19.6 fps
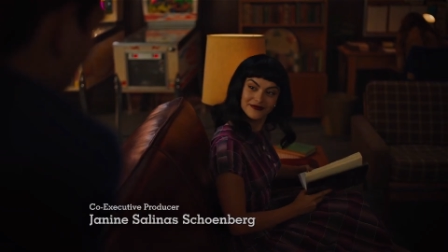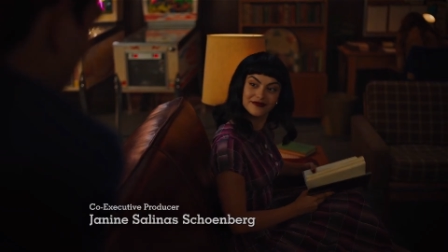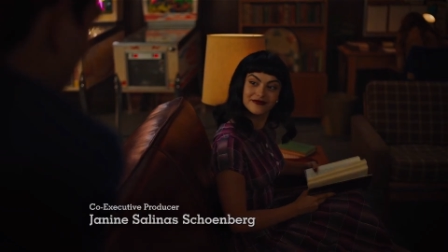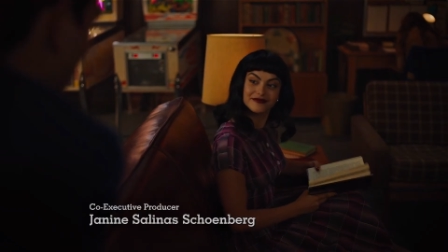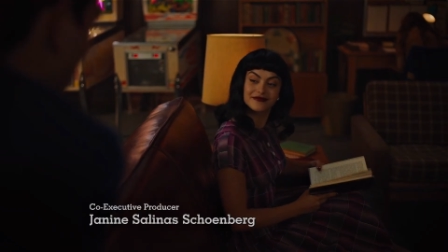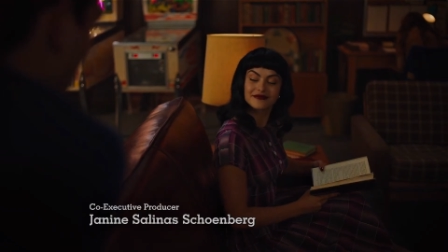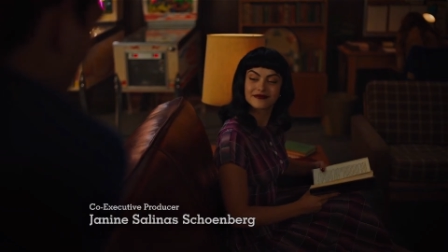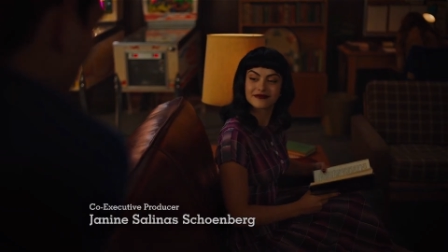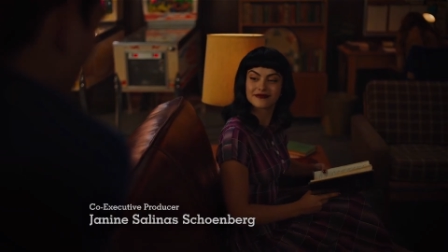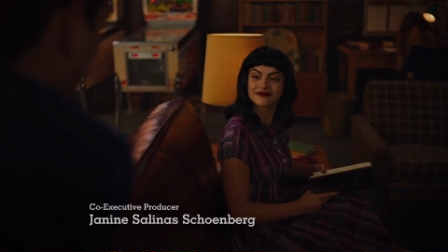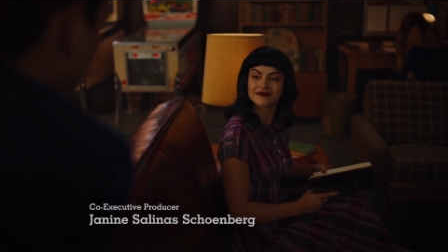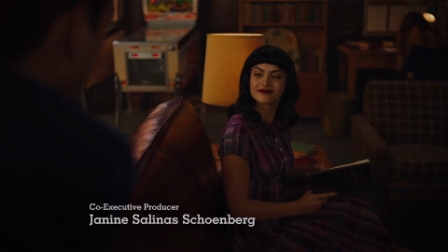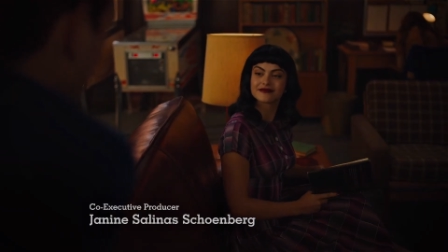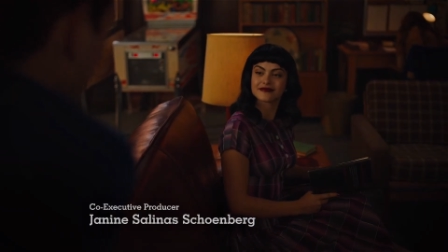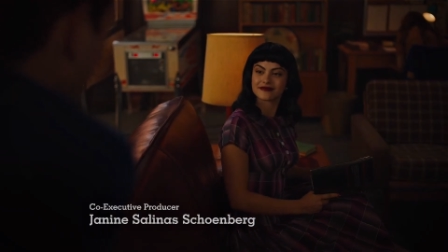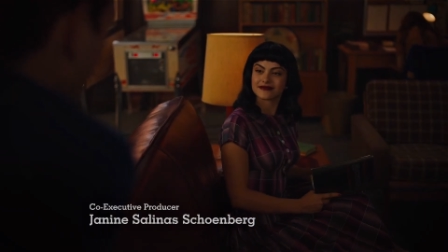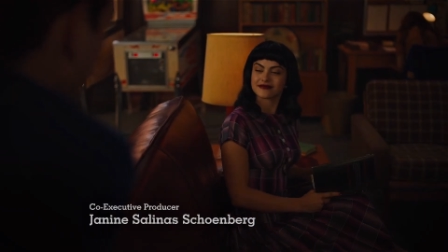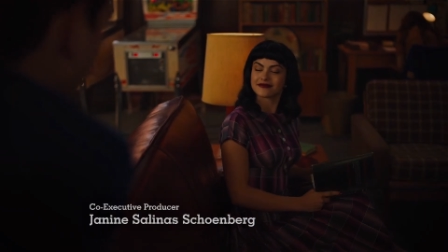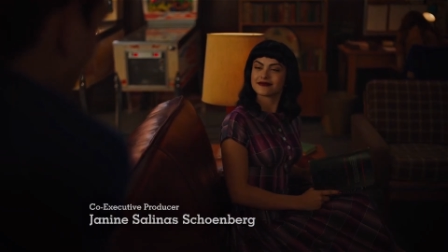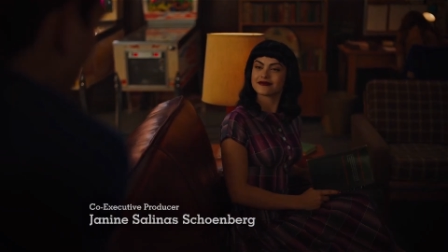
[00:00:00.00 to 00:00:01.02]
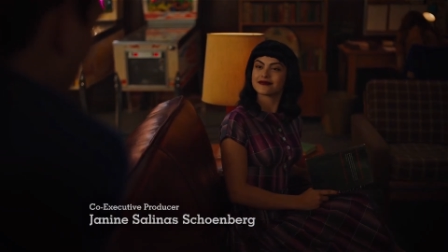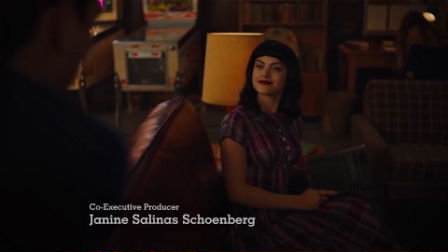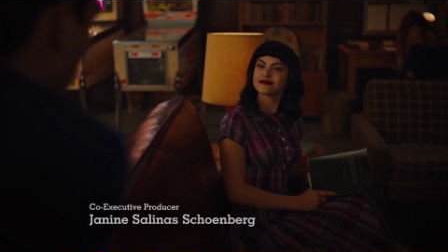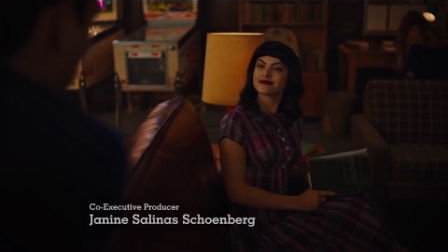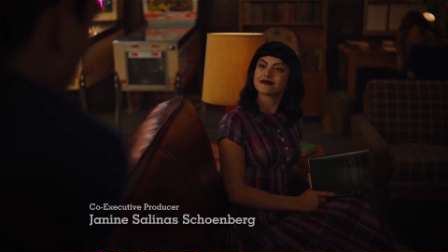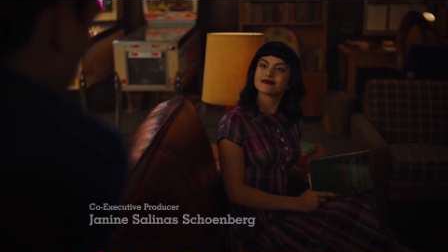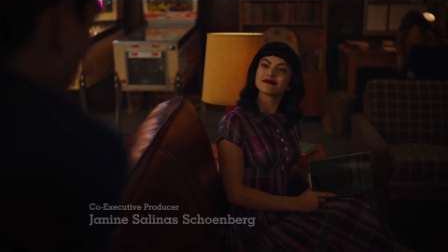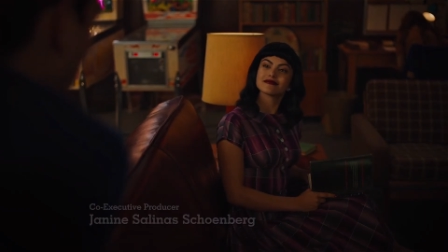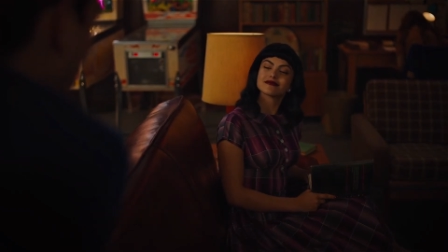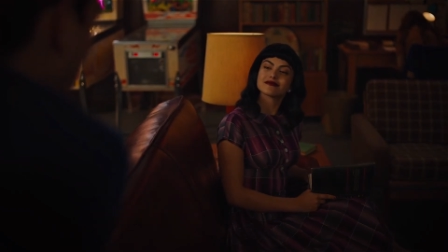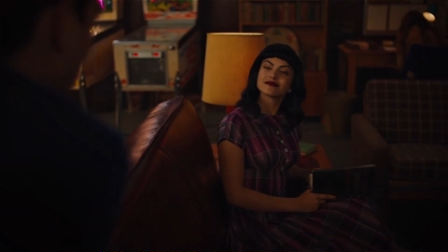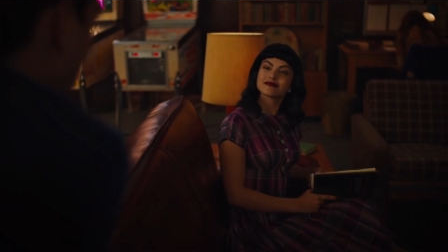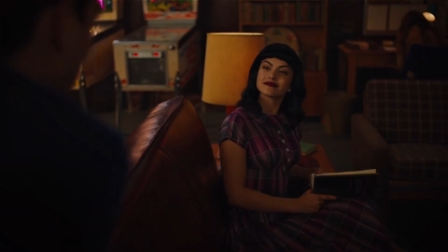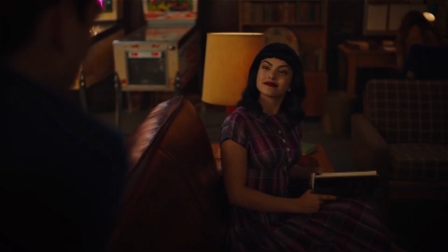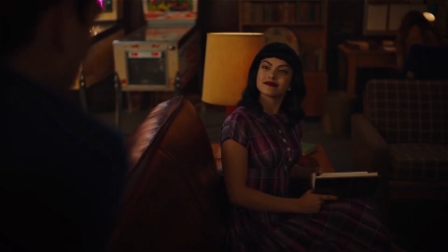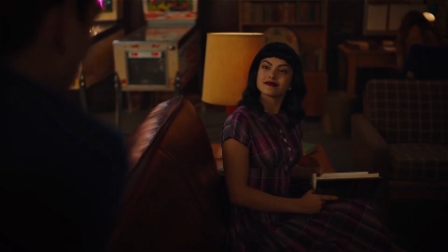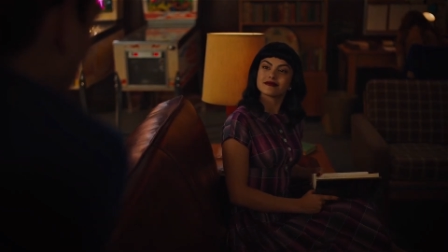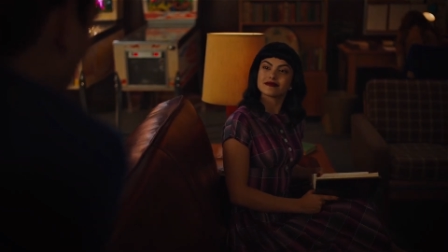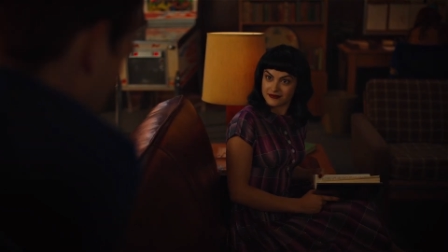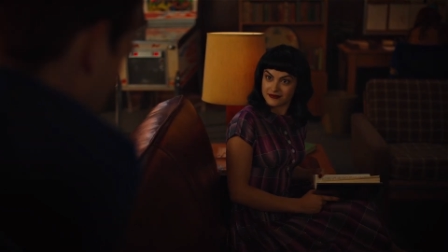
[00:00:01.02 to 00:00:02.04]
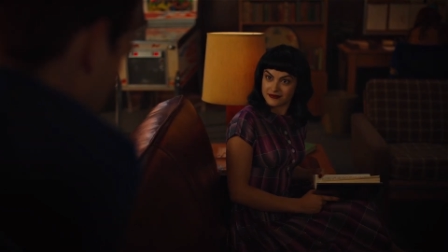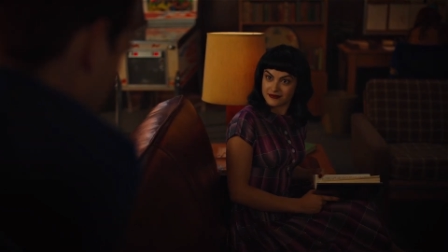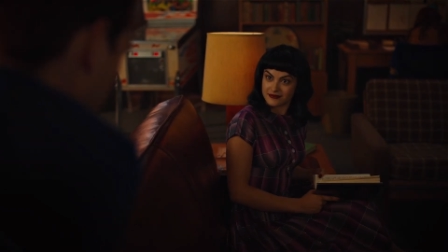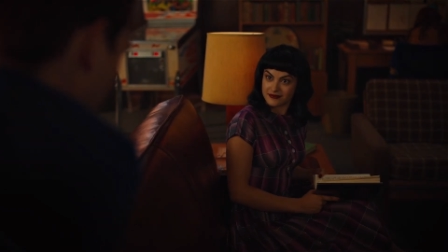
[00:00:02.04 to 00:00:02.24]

Uh, so, I did